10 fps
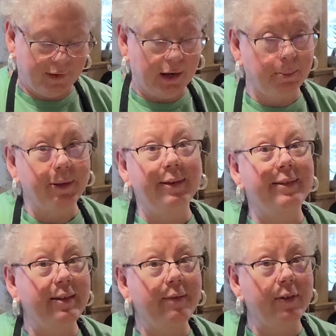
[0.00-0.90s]
And I'm going to
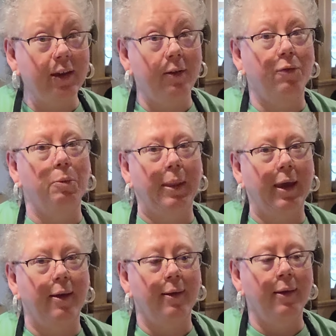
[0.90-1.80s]
deviate from
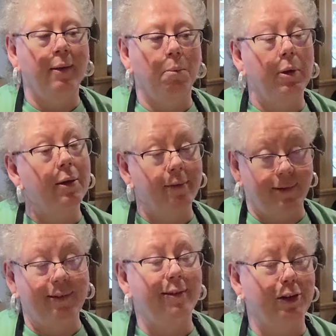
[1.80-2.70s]
that, because
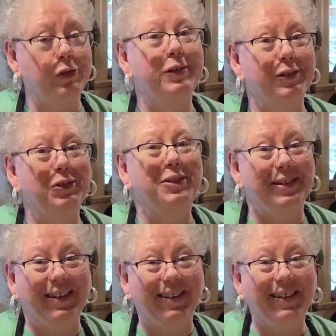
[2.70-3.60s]
this is our dinner
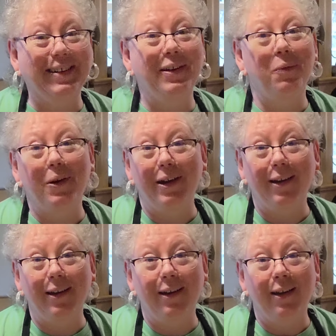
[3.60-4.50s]
tonight, and I want
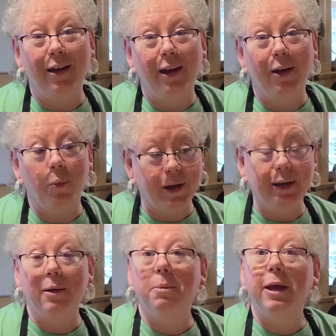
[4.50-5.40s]

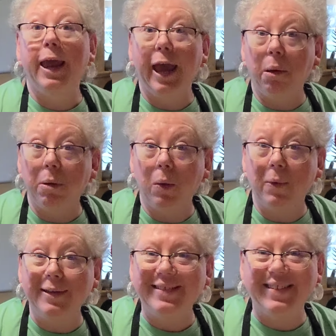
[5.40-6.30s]
Randy to be happy
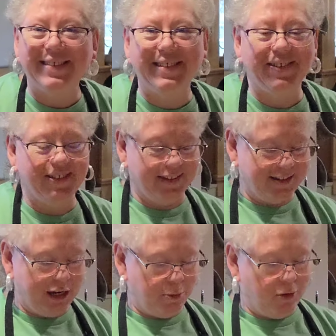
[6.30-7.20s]
when he sits down to the
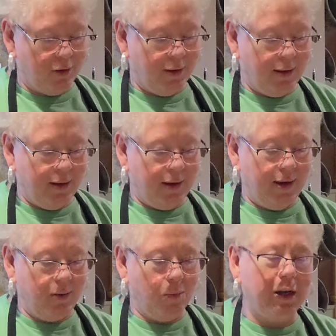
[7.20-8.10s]
table.
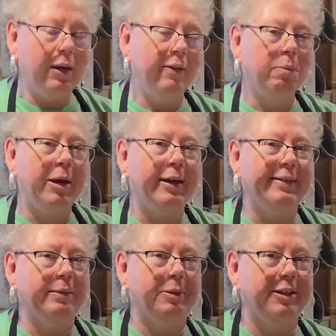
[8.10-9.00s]
And Randy's my
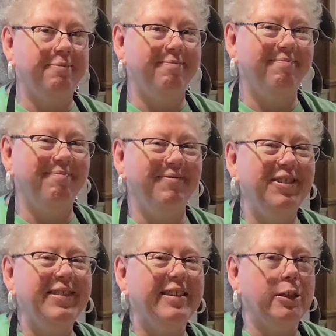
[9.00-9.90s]
husband.
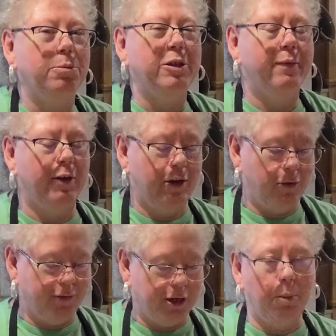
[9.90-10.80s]
You'll see him in
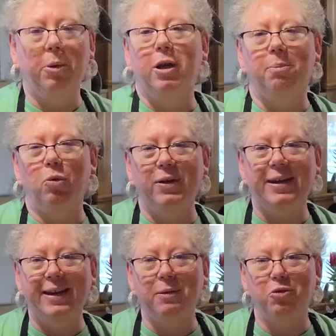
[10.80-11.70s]
videos coming up one
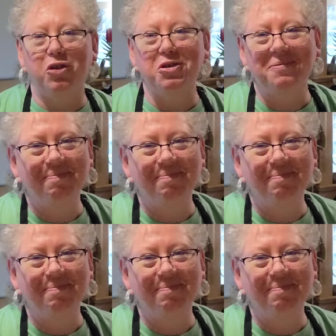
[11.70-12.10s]
day, I'm sure.